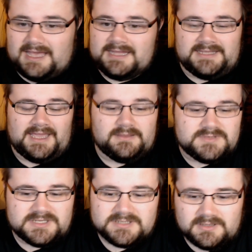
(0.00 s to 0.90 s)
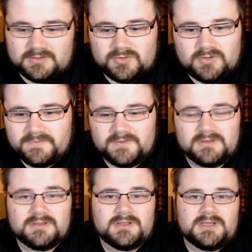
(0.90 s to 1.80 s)
yeah, it was just god awful.
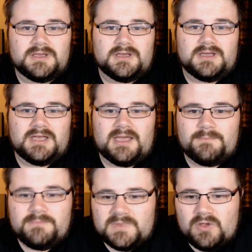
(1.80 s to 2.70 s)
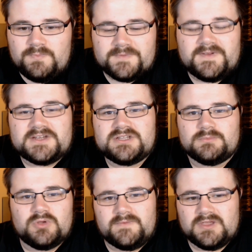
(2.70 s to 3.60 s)
I'm no professional
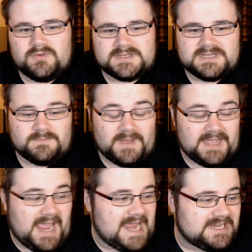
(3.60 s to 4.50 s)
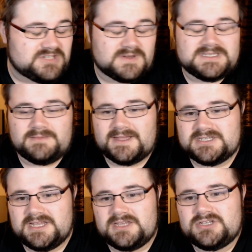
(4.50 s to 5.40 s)
movie critic by any stretch of the
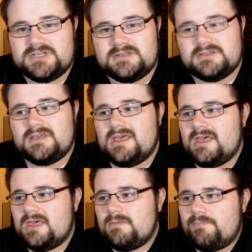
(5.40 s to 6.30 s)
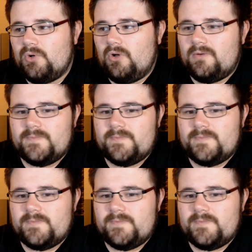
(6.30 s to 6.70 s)
imagination, but